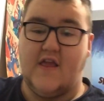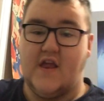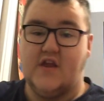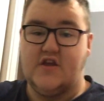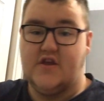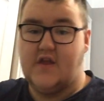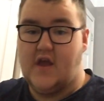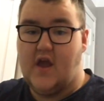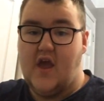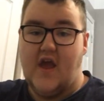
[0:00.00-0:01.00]
And then she's
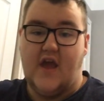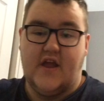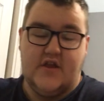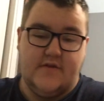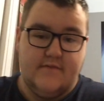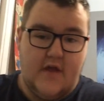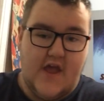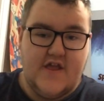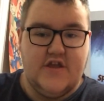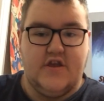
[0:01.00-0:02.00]
like, and
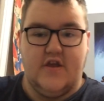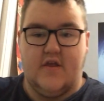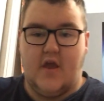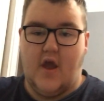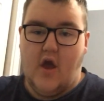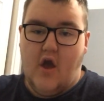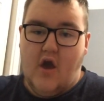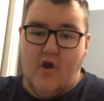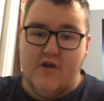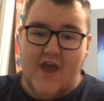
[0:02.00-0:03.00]
then she's like,
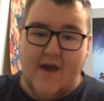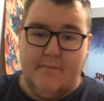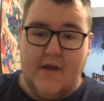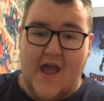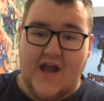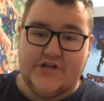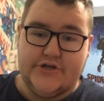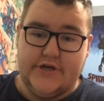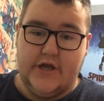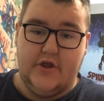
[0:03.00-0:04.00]
oh yeah, but
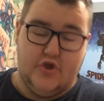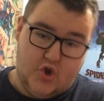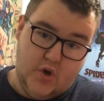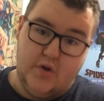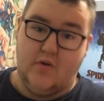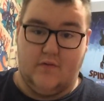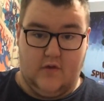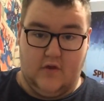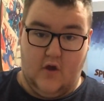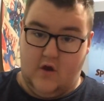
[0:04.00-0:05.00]
actually Zuri wrote
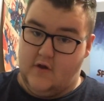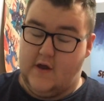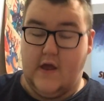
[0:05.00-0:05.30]
the song.